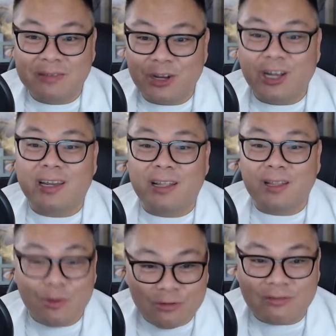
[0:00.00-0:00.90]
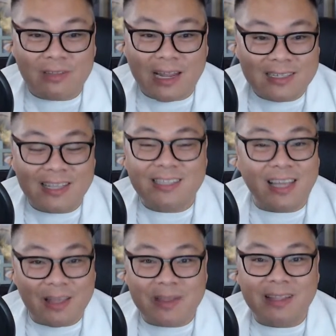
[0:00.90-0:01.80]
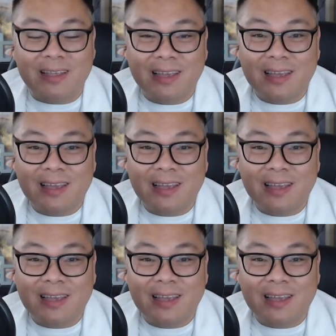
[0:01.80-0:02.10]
You're going to lose, ladies and gentlemen.